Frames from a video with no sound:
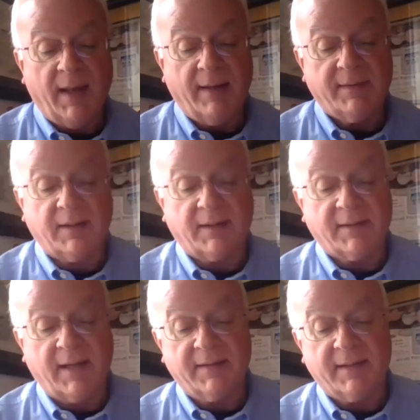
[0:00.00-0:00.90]

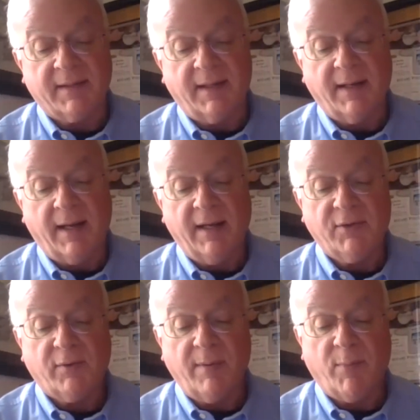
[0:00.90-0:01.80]
success than a
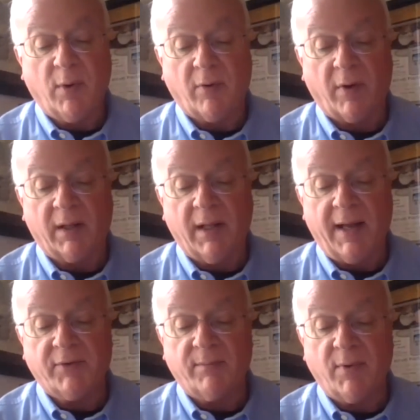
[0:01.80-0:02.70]
history book or a
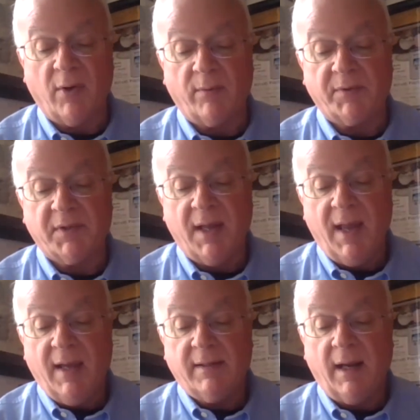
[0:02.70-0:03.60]
classroom notes.
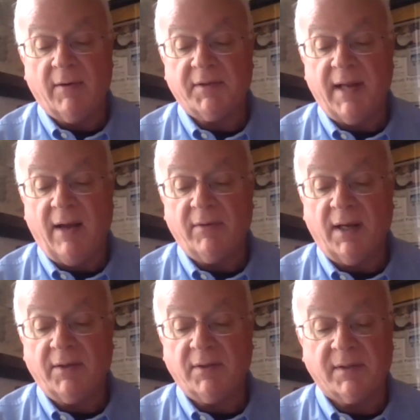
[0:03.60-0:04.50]
Terris now
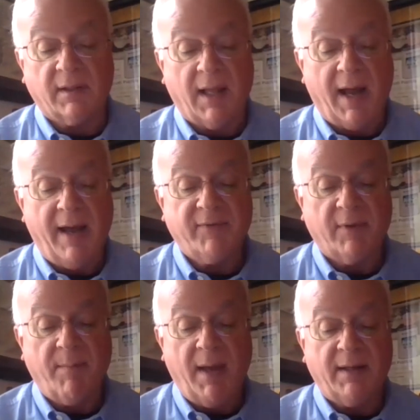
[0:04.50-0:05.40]
touches the lives
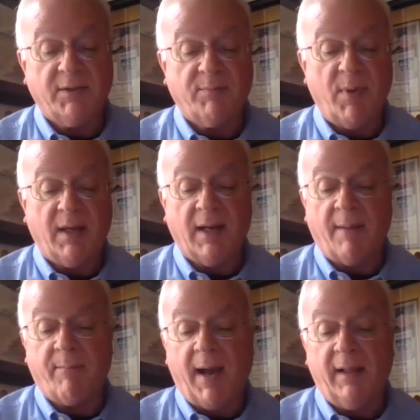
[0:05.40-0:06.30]
of many, speaking
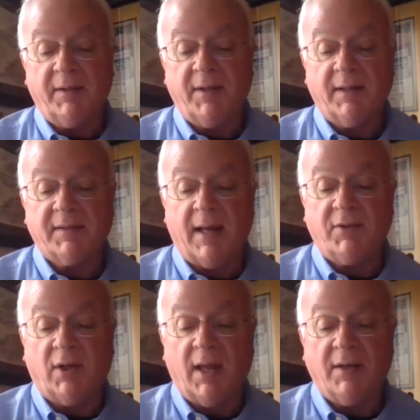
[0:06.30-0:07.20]
on politics,
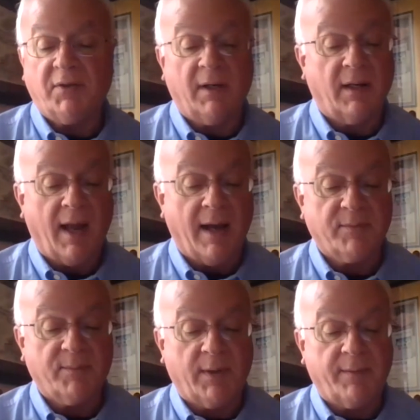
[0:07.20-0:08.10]
education, and
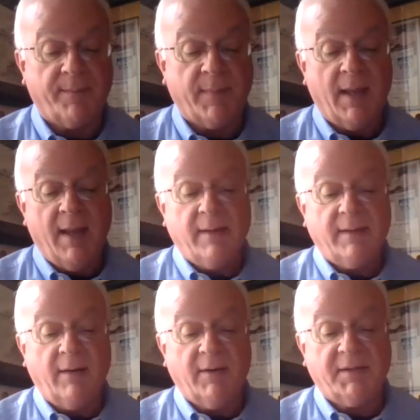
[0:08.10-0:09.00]
gospel.
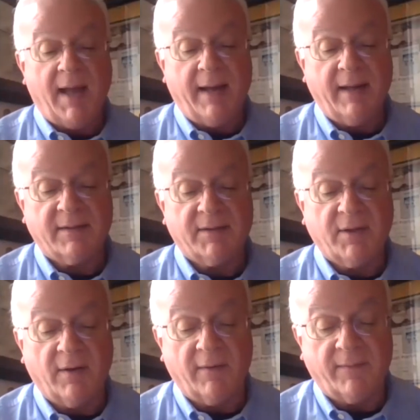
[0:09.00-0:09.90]
Terris Todd has
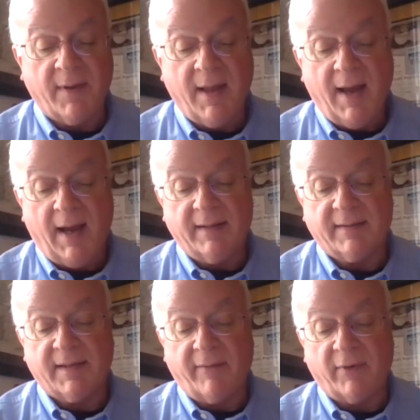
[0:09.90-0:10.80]
served on
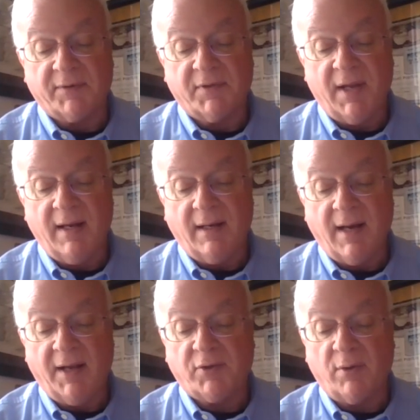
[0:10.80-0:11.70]
several state and
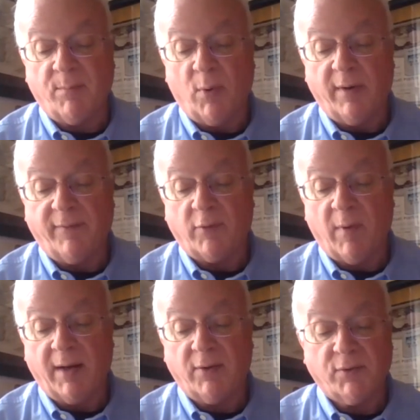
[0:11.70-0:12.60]
national board of
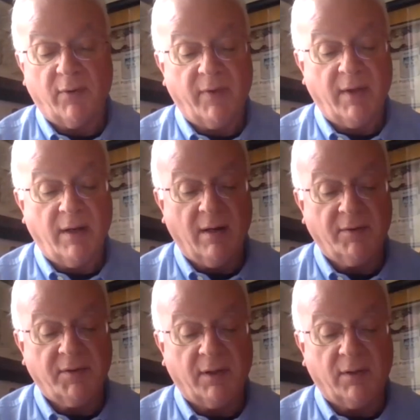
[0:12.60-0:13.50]
directors over the
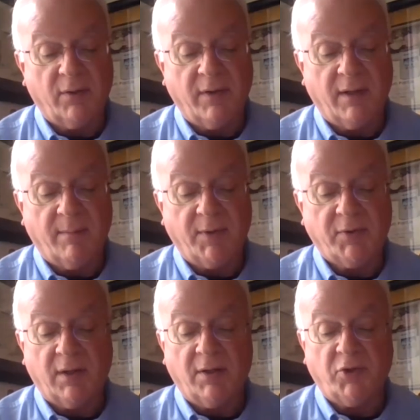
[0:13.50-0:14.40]
years, including the
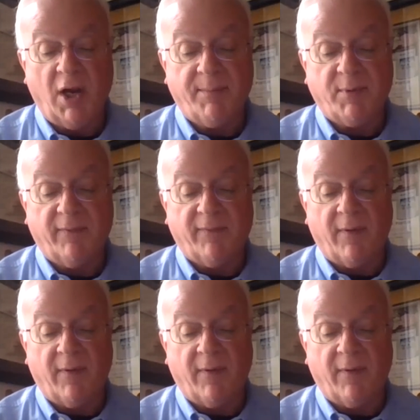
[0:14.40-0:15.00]
Michigan chapter